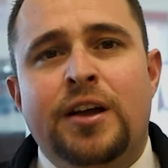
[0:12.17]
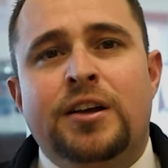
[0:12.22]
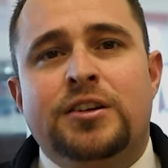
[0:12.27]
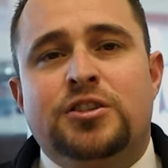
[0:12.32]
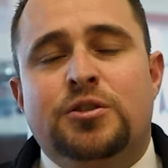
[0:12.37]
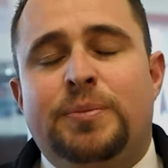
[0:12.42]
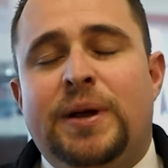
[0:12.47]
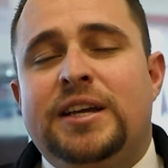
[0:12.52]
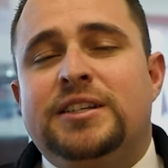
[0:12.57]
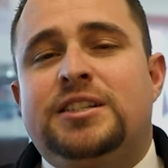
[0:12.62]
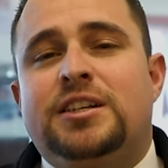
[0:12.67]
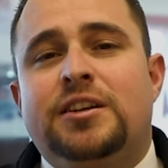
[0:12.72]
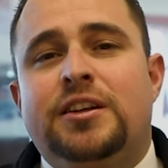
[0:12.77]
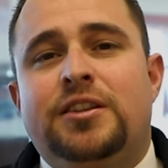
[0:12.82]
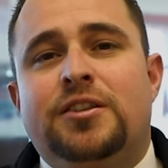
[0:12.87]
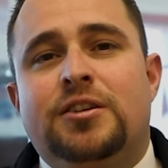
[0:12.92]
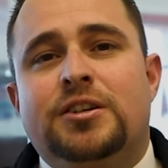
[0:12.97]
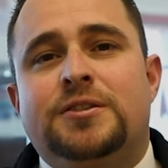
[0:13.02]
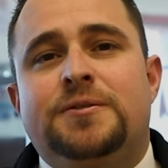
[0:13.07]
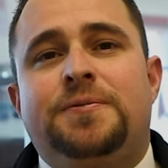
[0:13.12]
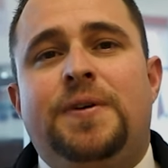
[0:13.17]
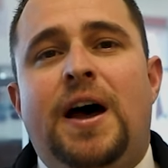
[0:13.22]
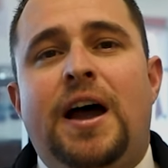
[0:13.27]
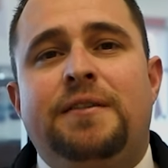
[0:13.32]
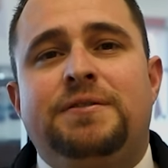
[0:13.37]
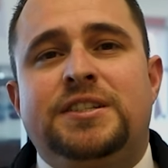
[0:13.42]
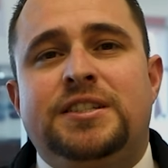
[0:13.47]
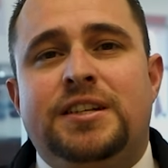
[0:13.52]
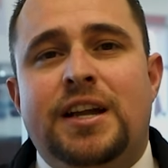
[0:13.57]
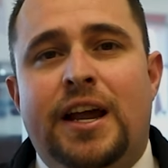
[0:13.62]
So basically, there's
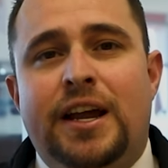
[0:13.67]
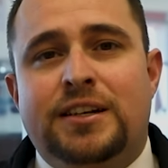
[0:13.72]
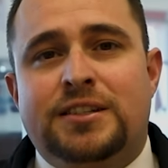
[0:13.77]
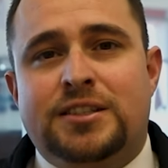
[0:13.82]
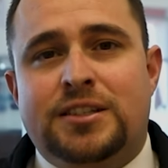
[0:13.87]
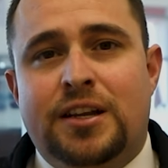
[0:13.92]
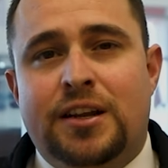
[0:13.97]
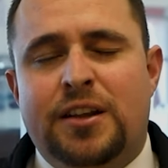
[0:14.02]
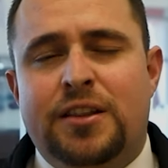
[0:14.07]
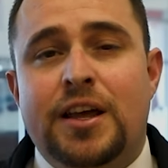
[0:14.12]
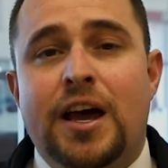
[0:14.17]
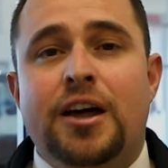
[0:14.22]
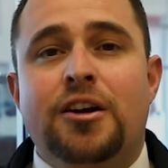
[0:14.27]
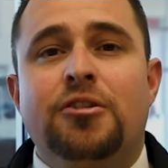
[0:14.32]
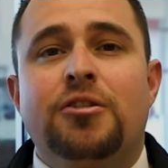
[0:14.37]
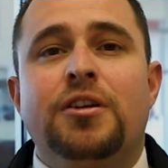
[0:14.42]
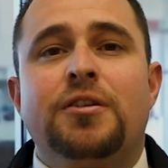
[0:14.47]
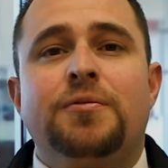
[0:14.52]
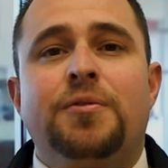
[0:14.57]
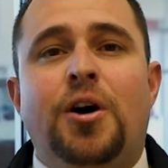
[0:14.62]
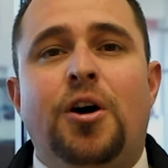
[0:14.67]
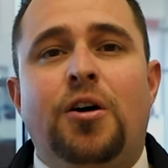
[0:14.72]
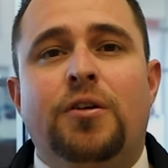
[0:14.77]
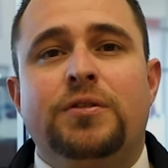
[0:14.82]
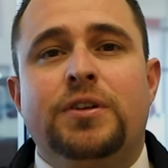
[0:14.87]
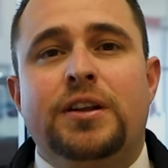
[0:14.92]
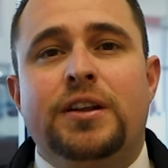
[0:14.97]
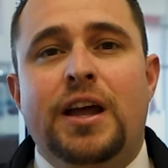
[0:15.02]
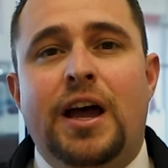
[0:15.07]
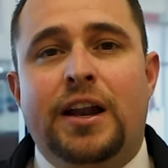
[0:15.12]
five states that are
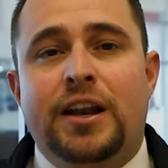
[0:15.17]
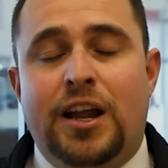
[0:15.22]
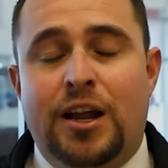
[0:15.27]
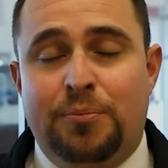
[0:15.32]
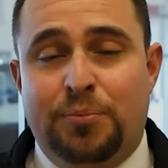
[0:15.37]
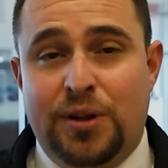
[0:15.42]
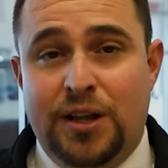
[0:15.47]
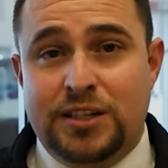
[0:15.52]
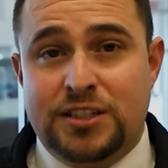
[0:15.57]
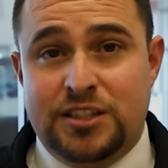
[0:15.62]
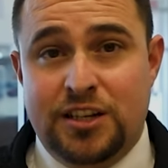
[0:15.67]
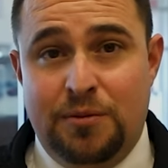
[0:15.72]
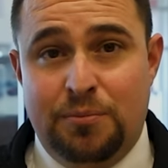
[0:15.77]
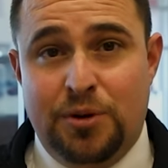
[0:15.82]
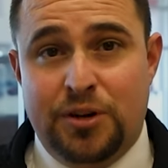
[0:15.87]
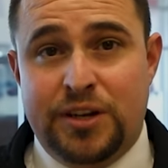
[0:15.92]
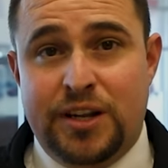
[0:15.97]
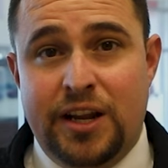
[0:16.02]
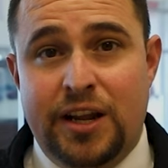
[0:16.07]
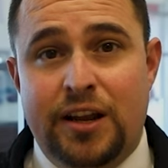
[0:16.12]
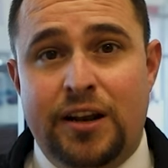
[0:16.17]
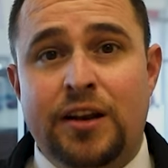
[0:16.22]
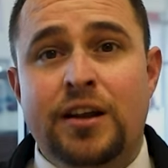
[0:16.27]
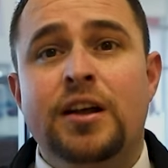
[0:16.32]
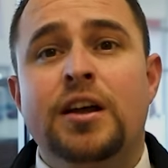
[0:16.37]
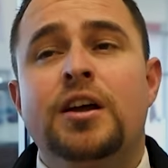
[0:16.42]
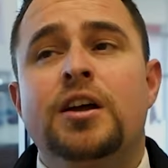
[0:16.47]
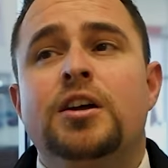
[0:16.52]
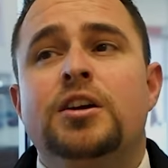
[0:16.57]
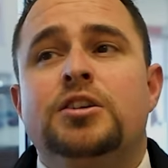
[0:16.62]
involved in that, and I placed number 10.